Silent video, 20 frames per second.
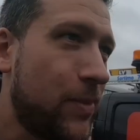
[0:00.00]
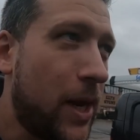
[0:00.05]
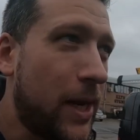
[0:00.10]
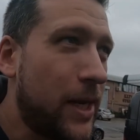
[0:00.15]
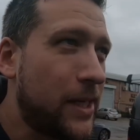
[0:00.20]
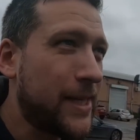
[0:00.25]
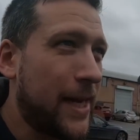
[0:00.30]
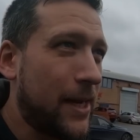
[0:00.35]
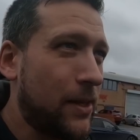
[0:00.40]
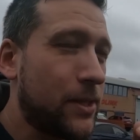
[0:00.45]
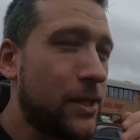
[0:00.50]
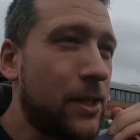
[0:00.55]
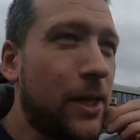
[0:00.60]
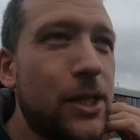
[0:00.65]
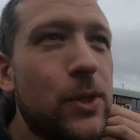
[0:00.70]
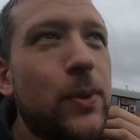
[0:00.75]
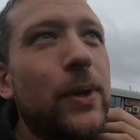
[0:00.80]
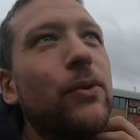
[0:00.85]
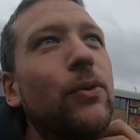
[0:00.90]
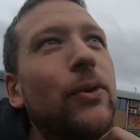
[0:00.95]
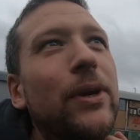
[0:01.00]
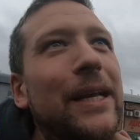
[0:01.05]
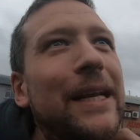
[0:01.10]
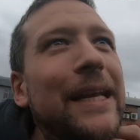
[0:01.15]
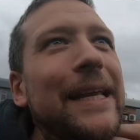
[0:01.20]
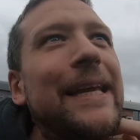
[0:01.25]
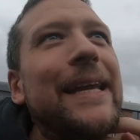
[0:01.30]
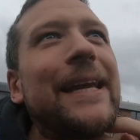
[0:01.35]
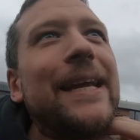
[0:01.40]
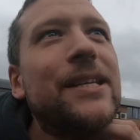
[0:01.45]
The only downside to it
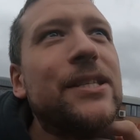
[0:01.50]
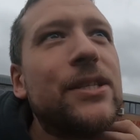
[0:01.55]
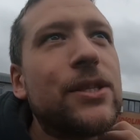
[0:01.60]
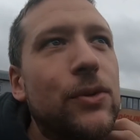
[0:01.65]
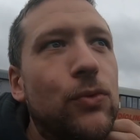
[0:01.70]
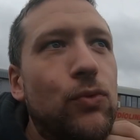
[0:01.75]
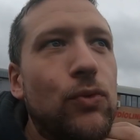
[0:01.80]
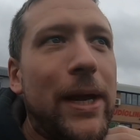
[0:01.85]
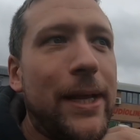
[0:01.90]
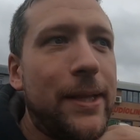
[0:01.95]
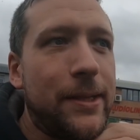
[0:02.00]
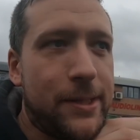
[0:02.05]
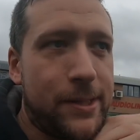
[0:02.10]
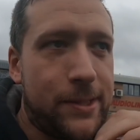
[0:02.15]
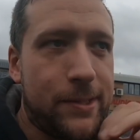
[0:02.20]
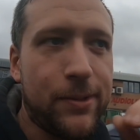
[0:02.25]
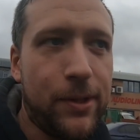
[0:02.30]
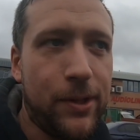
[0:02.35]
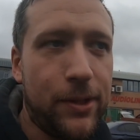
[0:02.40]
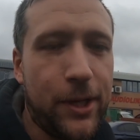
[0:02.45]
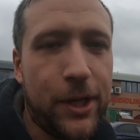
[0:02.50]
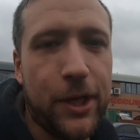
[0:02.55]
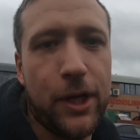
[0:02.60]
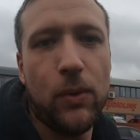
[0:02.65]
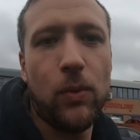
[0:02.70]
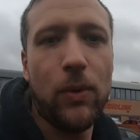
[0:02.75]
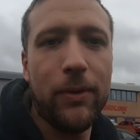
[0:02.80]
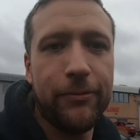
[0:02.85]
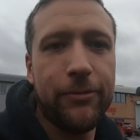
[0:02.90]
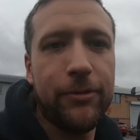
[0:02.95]
really is the rent that they're going
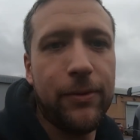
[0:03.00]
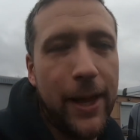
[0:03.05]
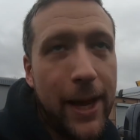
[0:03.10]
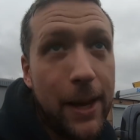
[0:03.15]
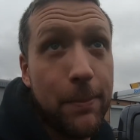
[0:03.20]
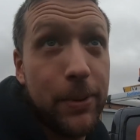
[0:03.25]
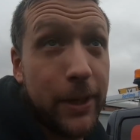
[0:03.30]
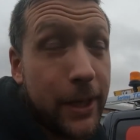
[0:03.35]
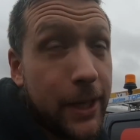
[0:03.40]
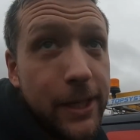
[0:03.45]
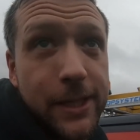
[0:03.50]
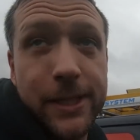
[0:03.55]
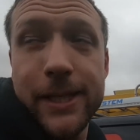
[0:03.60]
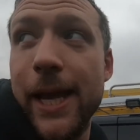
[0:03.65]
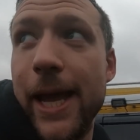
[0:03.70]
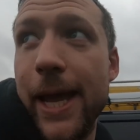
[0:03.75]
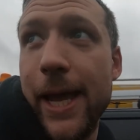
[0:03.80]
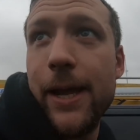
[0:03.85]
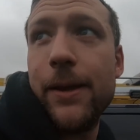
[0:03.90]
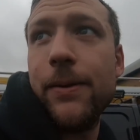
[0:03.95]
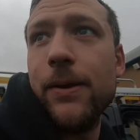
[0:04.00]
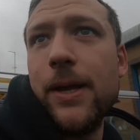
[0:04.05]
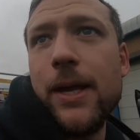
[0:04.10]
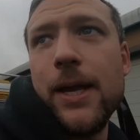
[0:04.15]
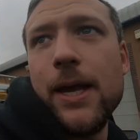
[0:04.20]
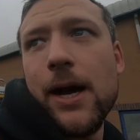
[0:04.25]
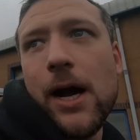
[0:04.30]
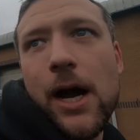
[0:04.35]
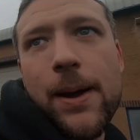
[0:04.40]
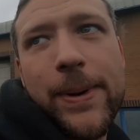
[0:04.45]
to want for that, because here
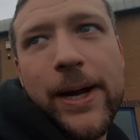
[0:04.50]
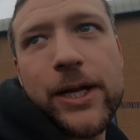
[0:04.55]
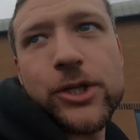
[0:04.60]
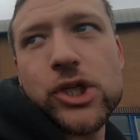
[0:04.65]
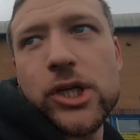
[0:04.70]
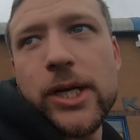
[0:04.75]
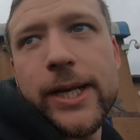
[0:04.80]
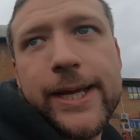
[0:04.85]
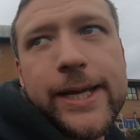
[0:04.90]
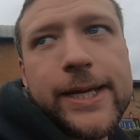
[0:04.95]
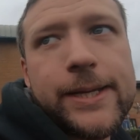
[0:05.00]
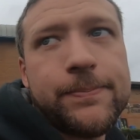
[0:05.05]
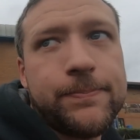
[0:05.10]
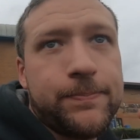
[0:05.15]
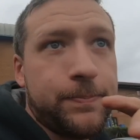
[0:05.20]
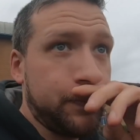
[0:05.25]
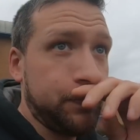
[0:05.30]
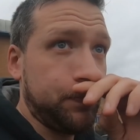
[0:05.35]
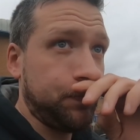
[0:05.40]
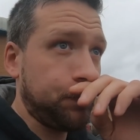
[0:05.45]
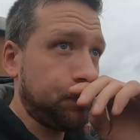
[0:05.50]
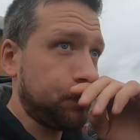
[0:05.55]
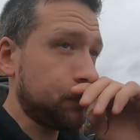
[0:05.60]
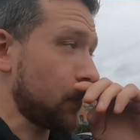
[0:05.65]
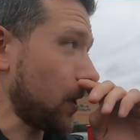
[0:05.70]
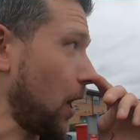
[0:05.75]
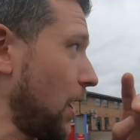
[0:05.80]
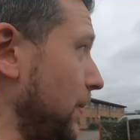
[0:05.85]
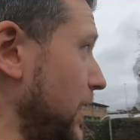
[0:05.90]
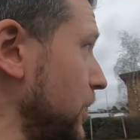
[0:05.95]
I'm actually
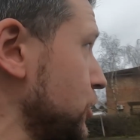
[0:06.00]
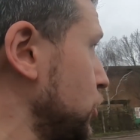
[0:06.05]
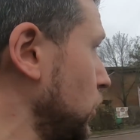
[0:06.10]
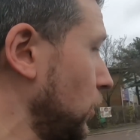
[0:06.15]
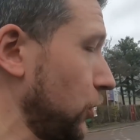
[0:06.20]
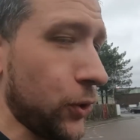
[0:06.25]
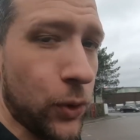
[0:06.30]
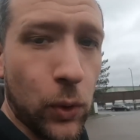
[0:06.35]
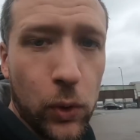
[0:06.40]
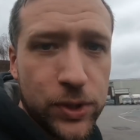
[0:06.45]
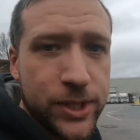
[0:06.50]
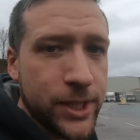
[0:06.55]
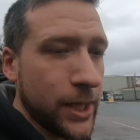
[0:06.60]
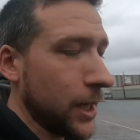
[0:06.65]
on the North